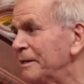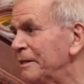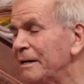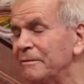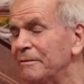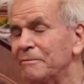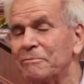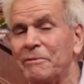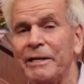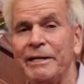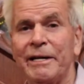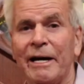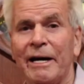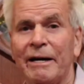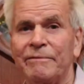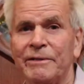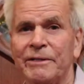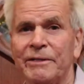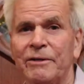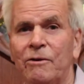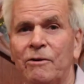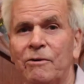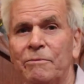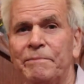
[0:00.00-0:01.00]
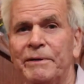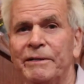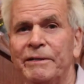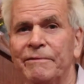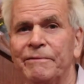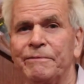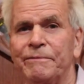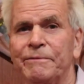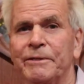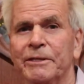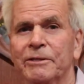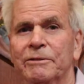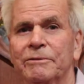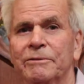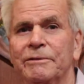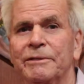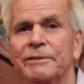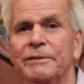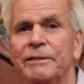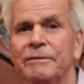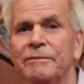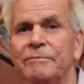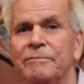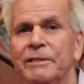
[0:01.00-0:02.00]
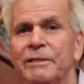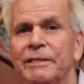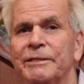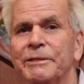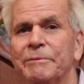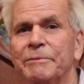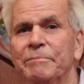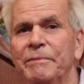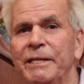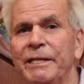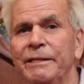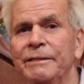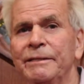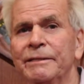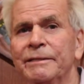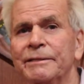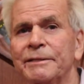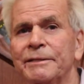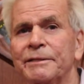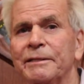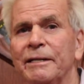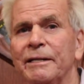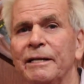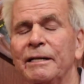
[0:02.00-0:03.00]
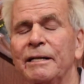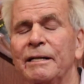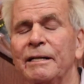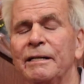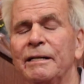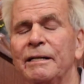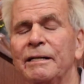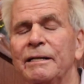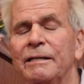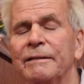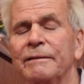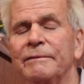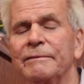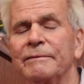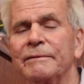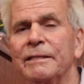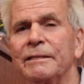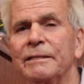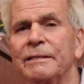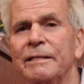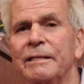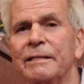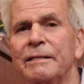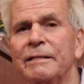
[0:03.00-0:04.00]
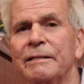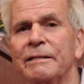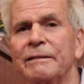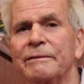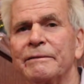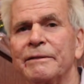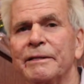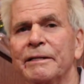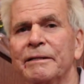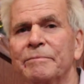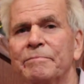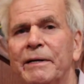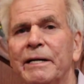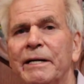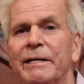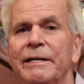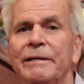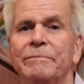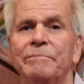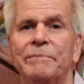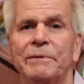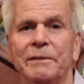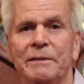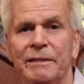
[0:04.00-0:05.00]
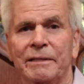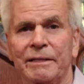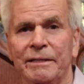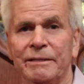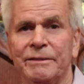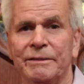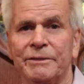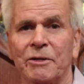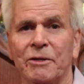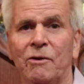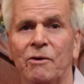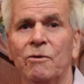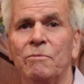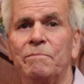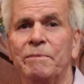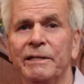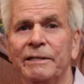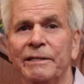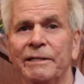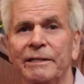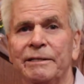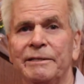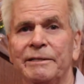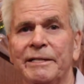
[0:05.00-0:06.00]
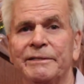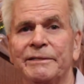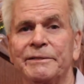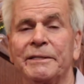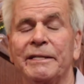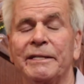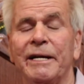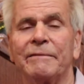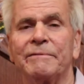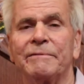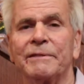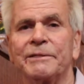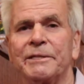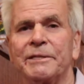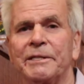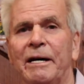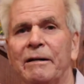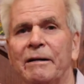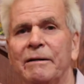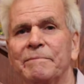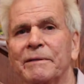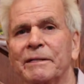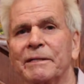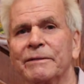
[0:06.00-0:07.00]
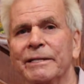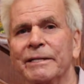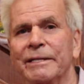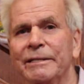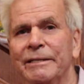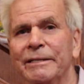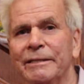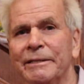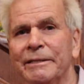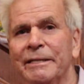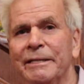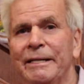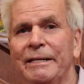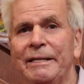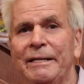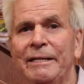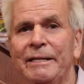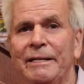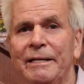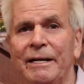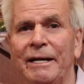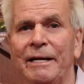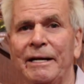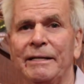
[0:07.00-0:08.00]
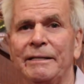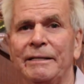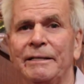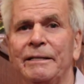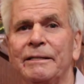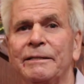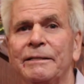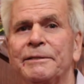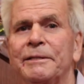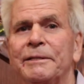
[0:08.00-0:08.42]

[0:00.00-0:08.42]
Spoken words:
we have an open flute, which means the pipe is open, it doesn't have a stopper in it, and it